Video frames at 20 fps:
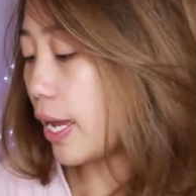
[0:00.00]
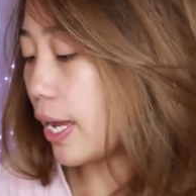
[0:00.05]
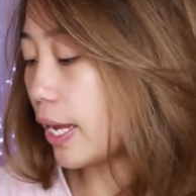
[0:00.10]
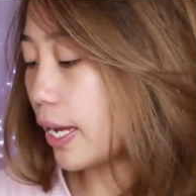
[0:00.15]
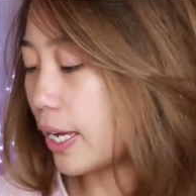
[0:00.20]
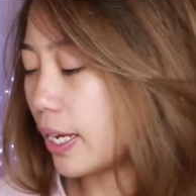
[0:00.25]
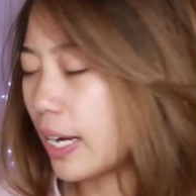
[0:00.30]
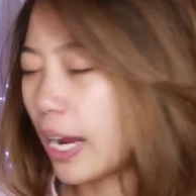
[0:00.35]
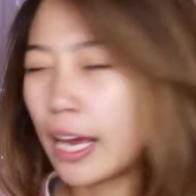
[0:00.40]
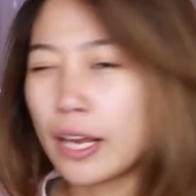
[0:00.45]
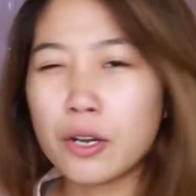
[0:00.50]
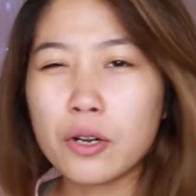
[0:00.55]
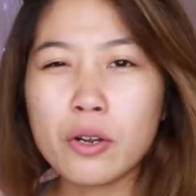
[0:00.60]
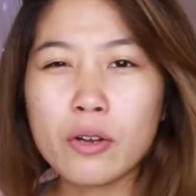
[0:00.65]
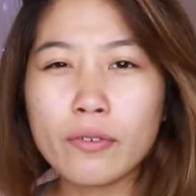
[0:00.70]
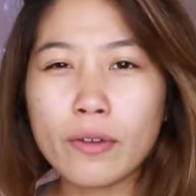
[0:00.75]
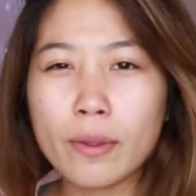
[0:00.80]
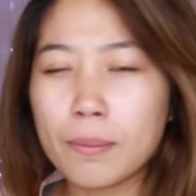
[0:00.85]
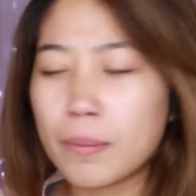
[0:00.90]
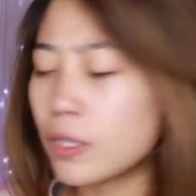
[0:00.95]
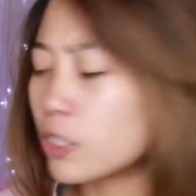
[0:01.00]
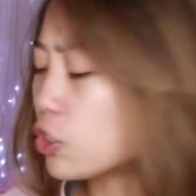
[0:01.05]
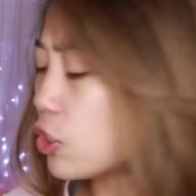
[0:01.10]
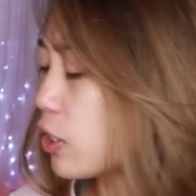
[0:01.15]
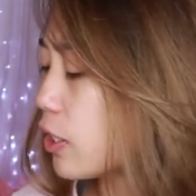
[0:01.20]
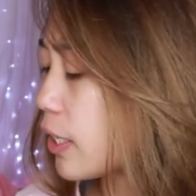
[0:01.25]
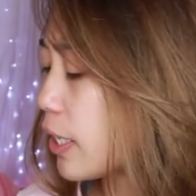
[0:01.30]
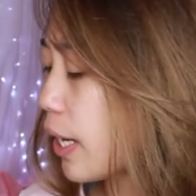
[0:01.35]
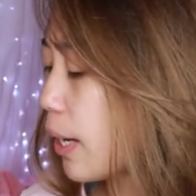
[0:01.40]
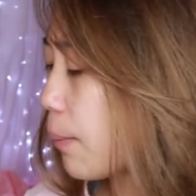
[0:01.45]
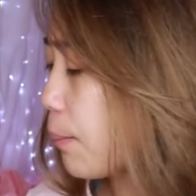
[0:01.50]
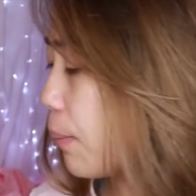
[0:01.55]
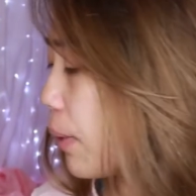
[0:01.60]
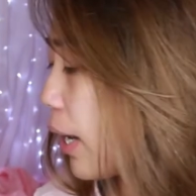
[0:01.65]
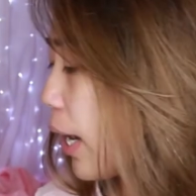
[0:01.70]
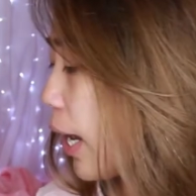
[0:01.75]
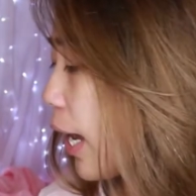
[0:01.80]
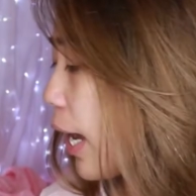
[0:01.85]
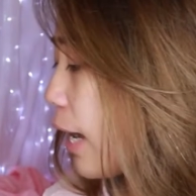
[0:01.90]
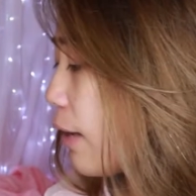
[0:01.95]
And I don't know if I mentioned it yet,
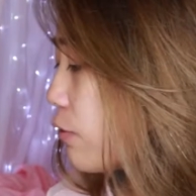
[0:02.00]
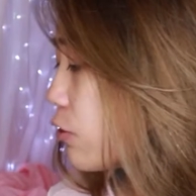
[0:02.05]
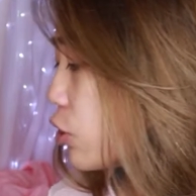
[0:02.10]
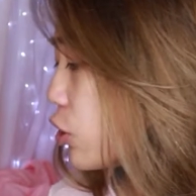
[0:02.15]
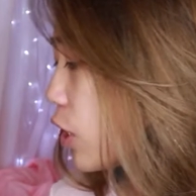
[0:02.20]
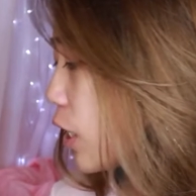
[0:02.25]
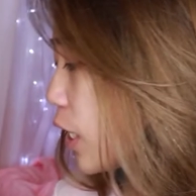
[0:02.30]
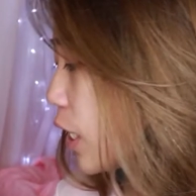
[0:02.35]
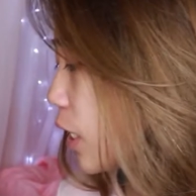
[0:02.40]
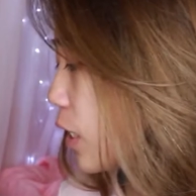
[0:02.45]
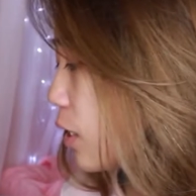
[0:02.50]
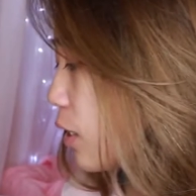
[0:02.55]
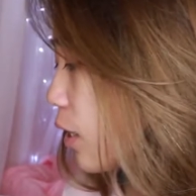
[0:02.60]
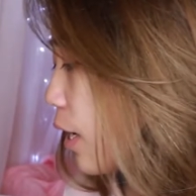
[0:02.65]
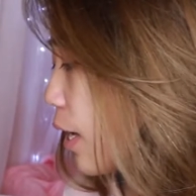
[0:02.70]
but I have shade